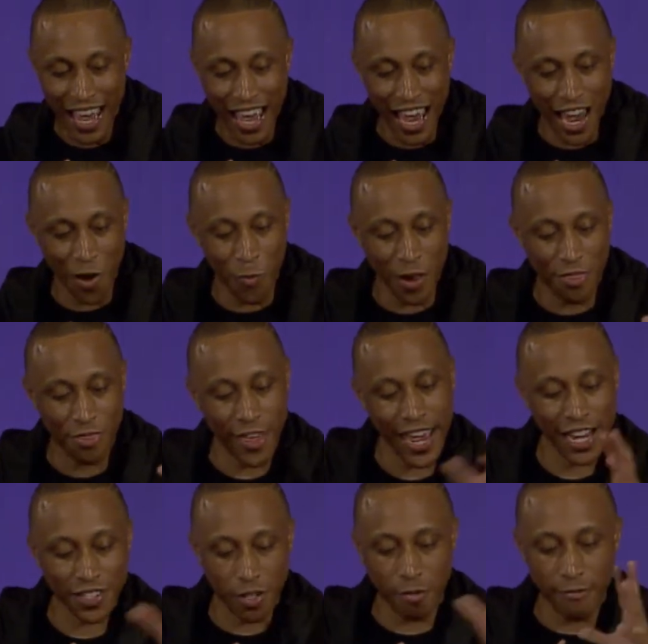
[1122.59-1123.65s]
And when
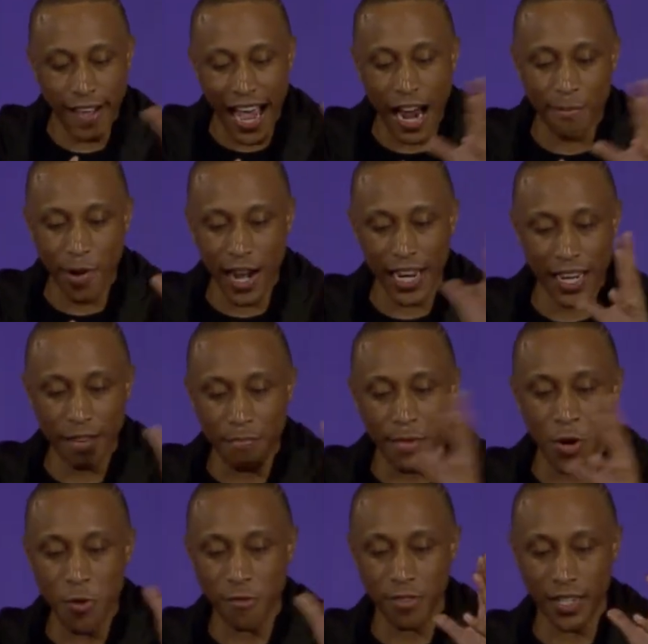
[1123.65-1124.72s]
things are vibrating and
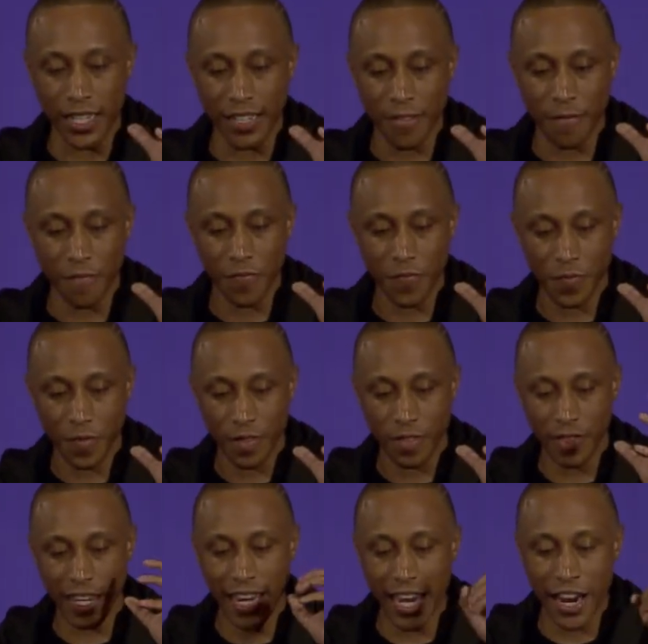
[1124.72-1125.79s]
moving,
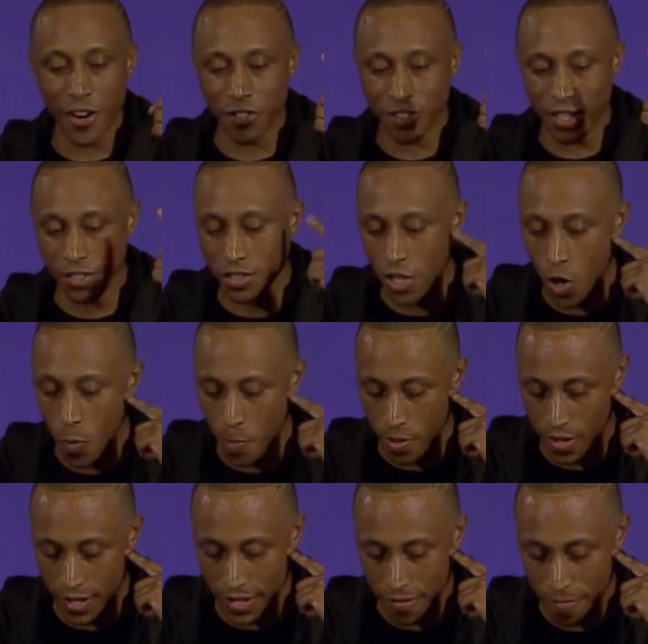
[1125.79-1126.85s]
the ears
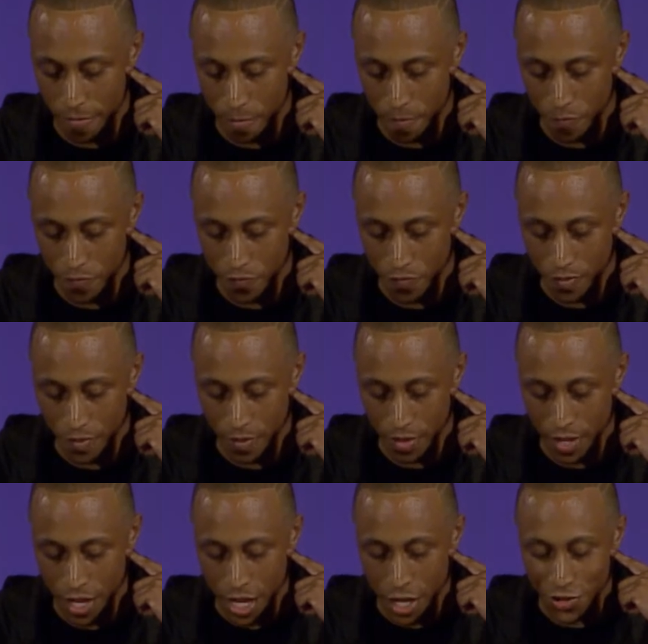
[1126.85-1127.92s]
interpreted it.
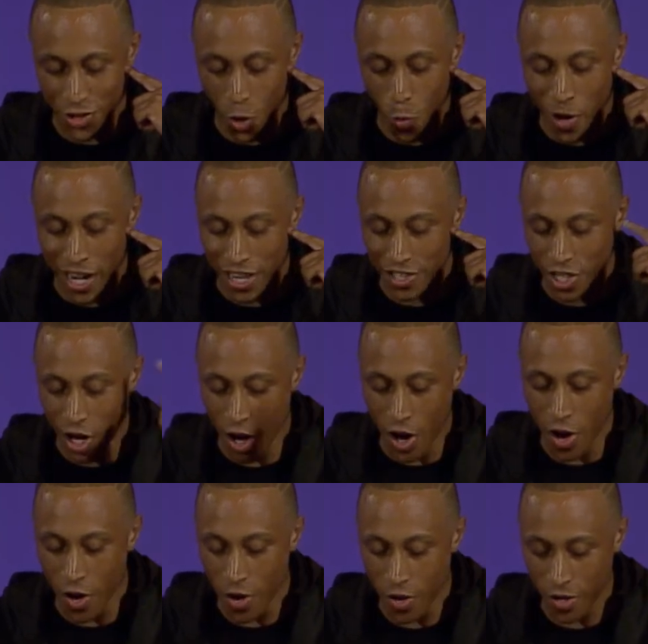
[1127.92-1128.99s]
So what is
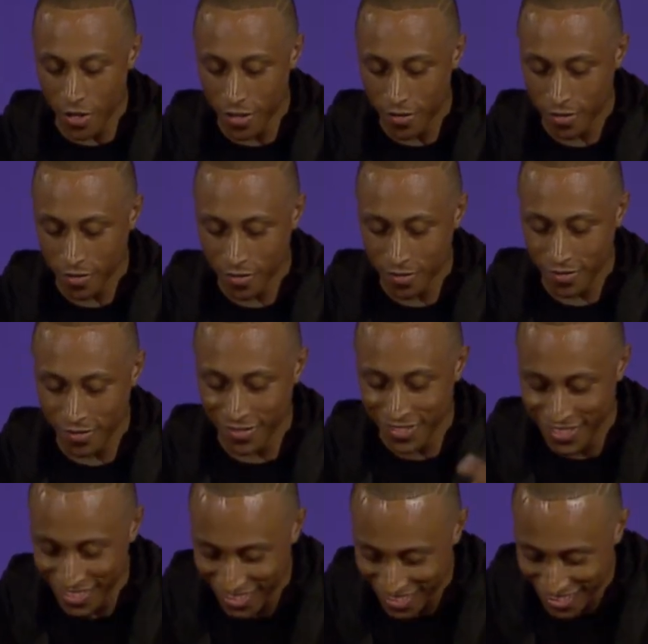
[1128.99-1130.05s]
heard
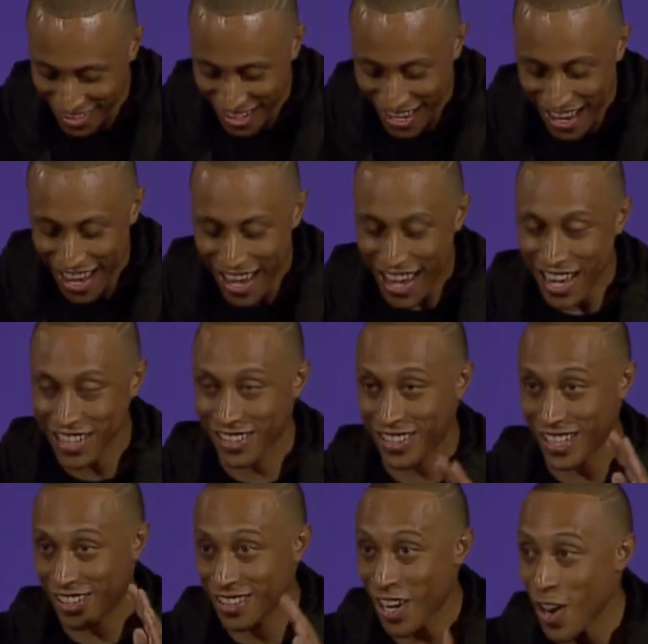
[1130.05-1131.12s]
is
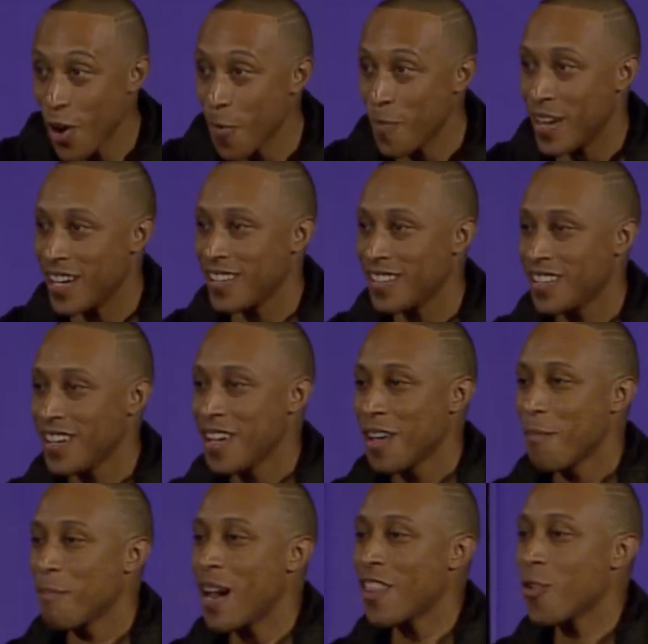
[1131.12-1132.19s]
determined
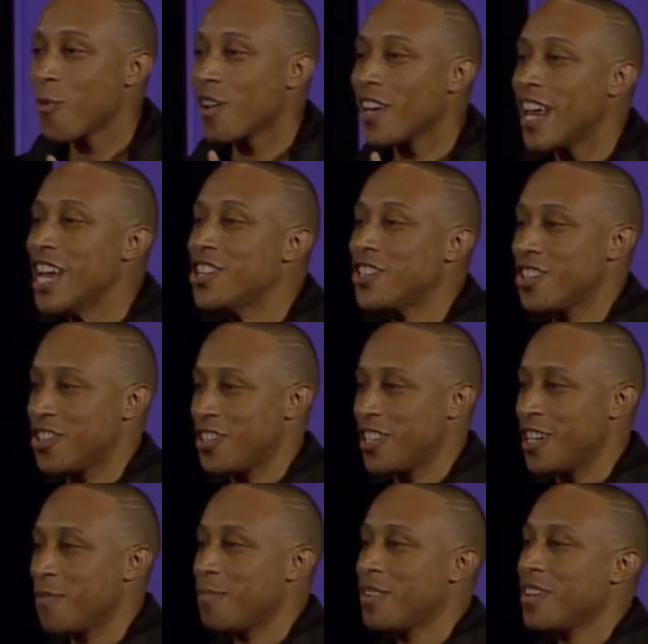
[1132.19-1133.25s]
by the
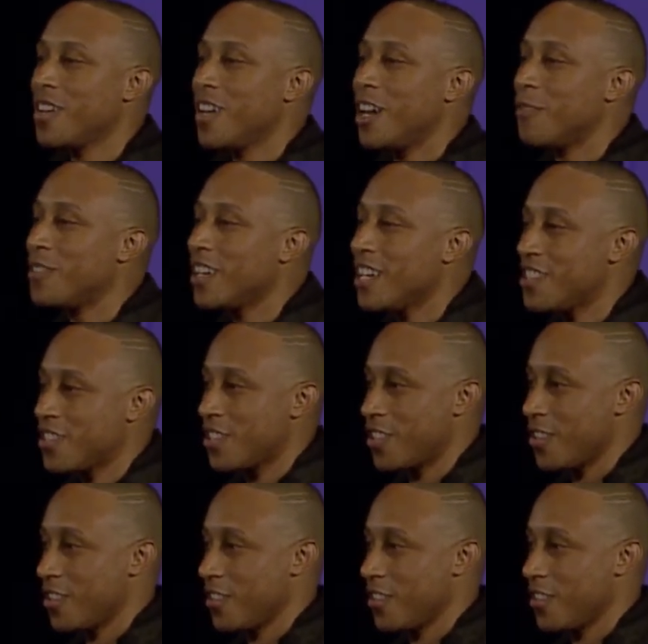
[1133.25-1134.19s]
relationship of the listener.